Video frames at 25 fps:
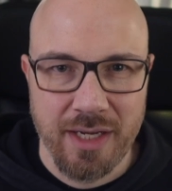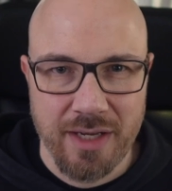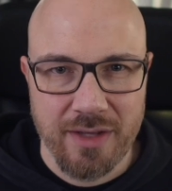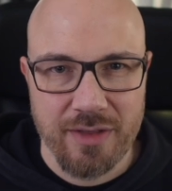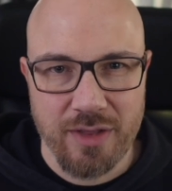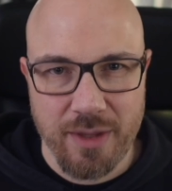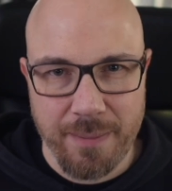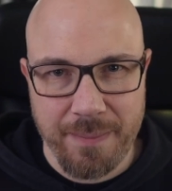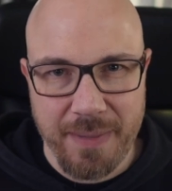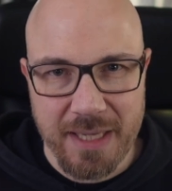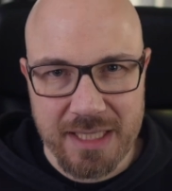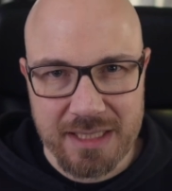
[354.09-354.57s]

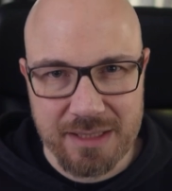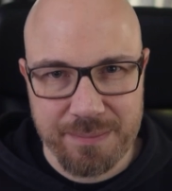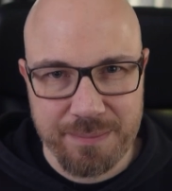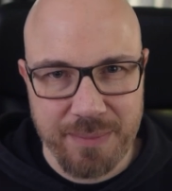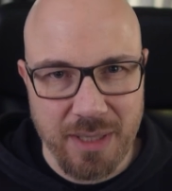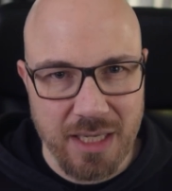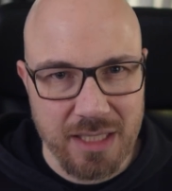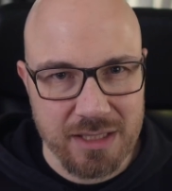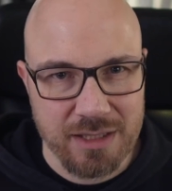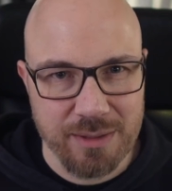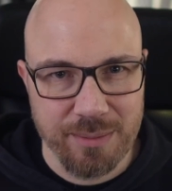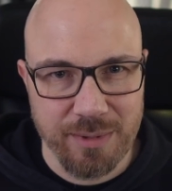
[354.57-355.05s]
the best
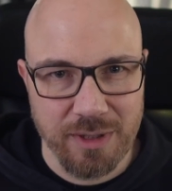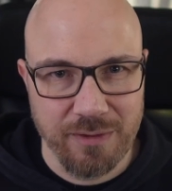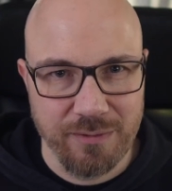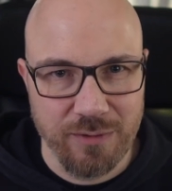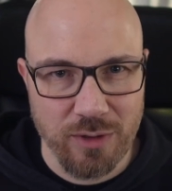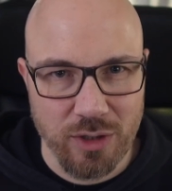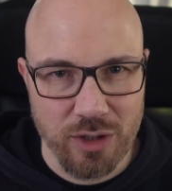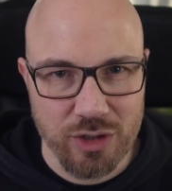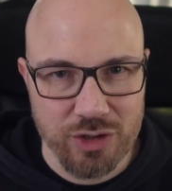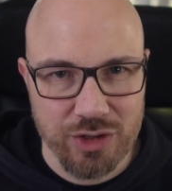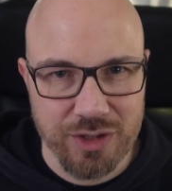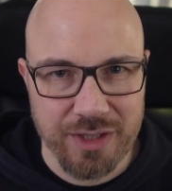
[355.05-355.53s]
possible
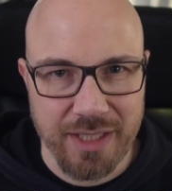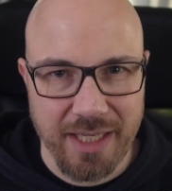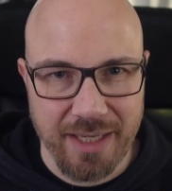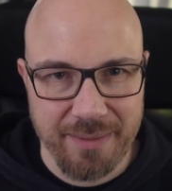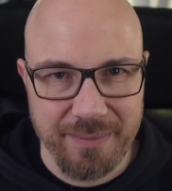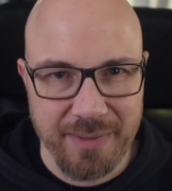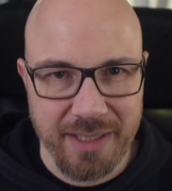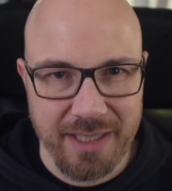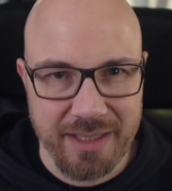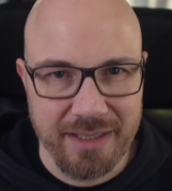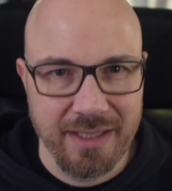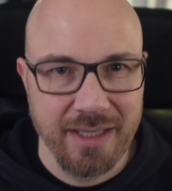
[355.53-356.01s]
version, I
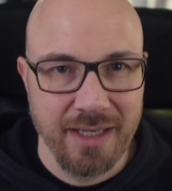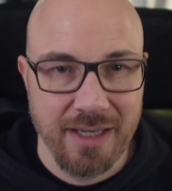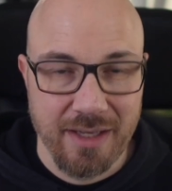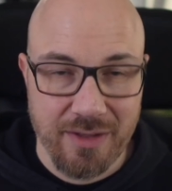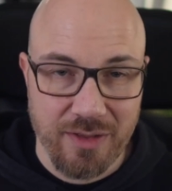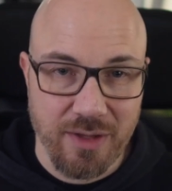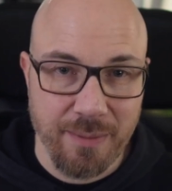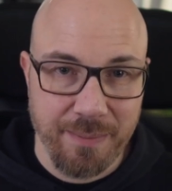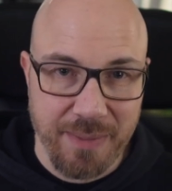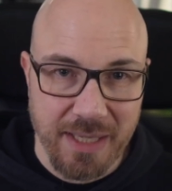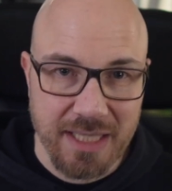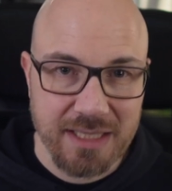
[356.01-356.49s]
mean
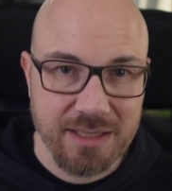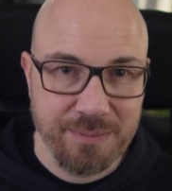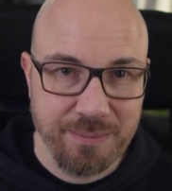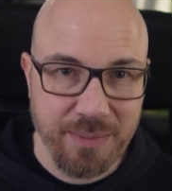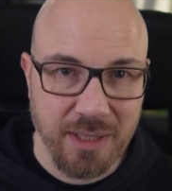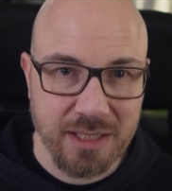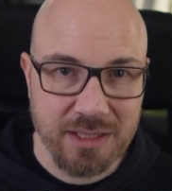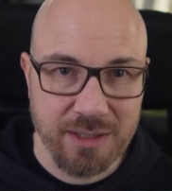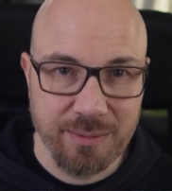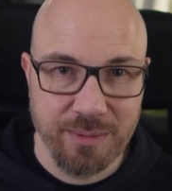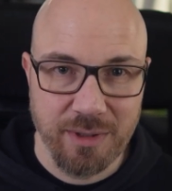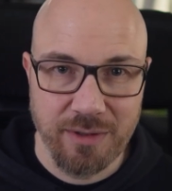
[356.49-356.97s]
the best
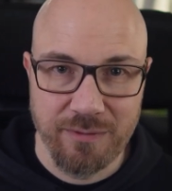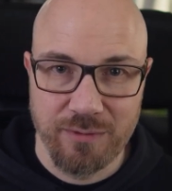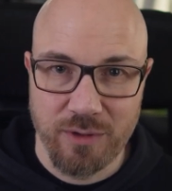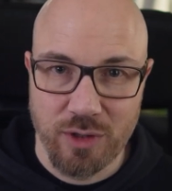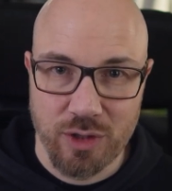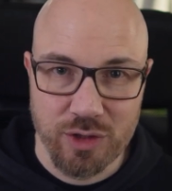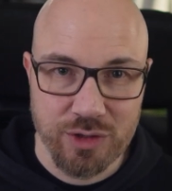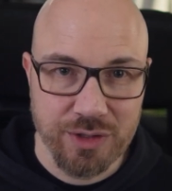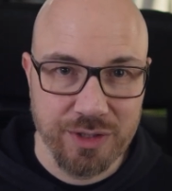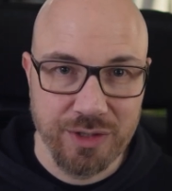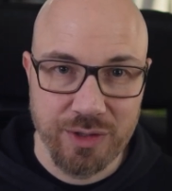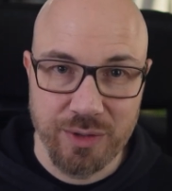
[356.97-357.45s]
possible
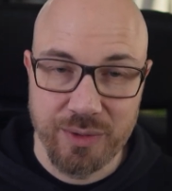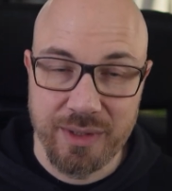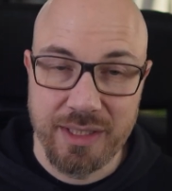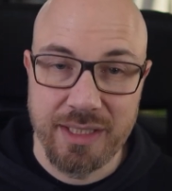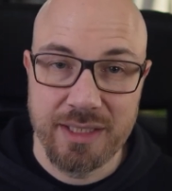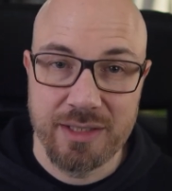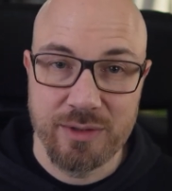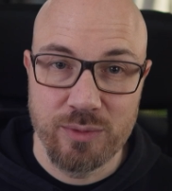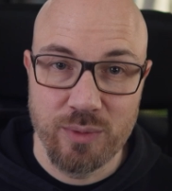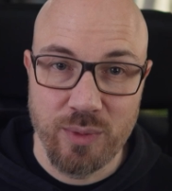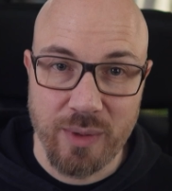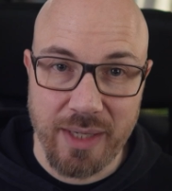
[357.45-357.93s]
version you
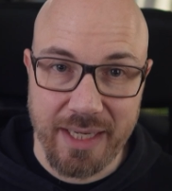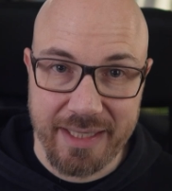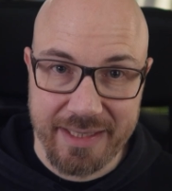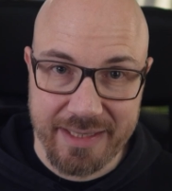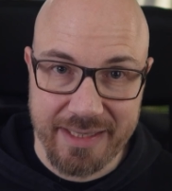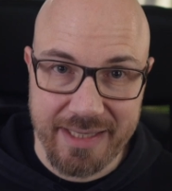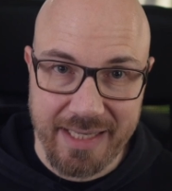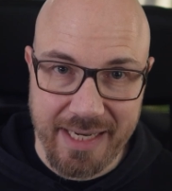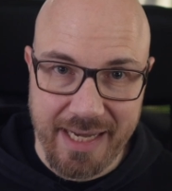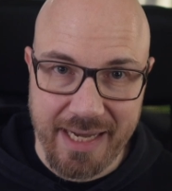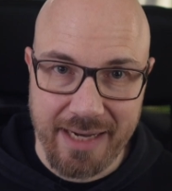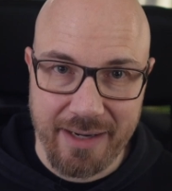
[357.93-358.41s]
need right
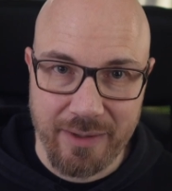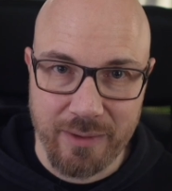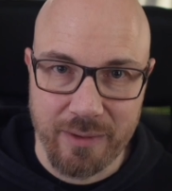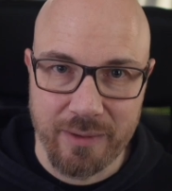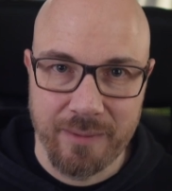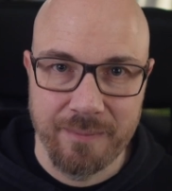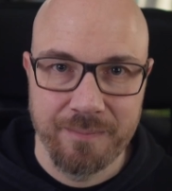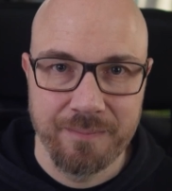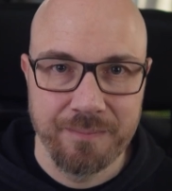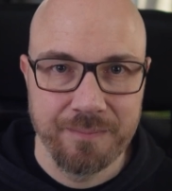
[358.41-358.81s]
now.